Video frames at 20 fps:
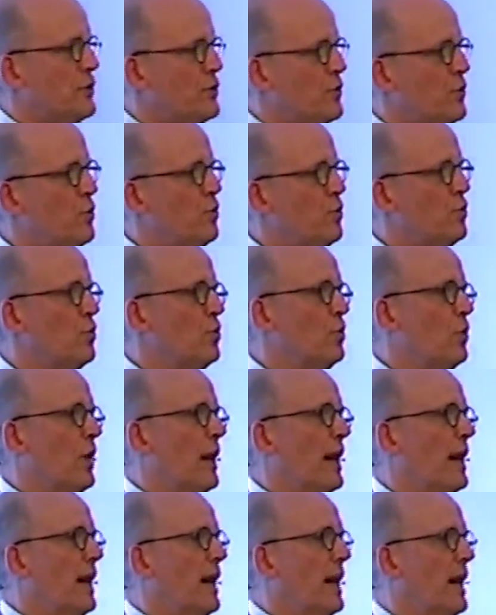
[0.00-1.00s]
two
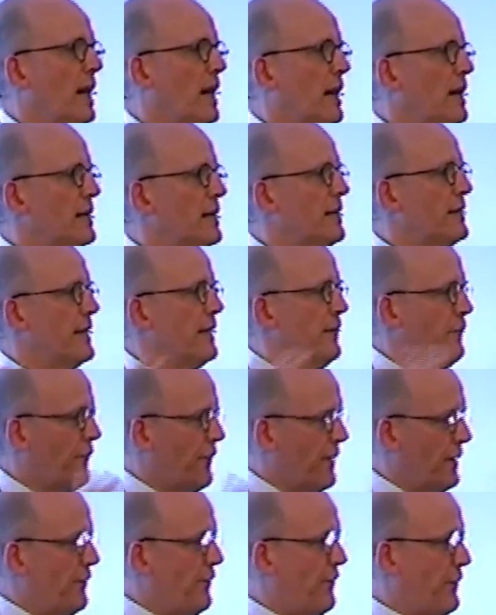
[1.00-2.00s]

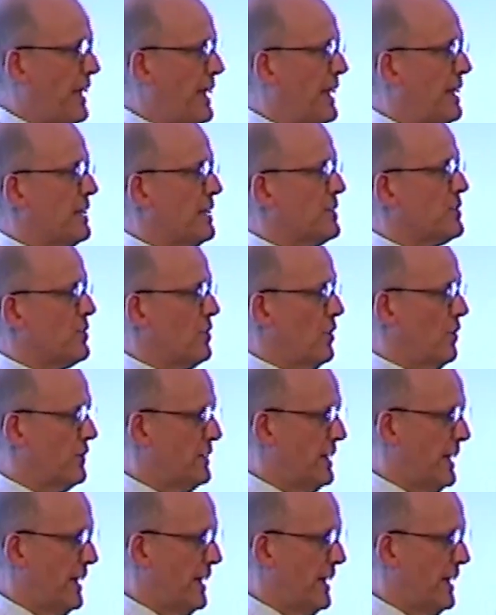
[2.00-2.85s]
different fields of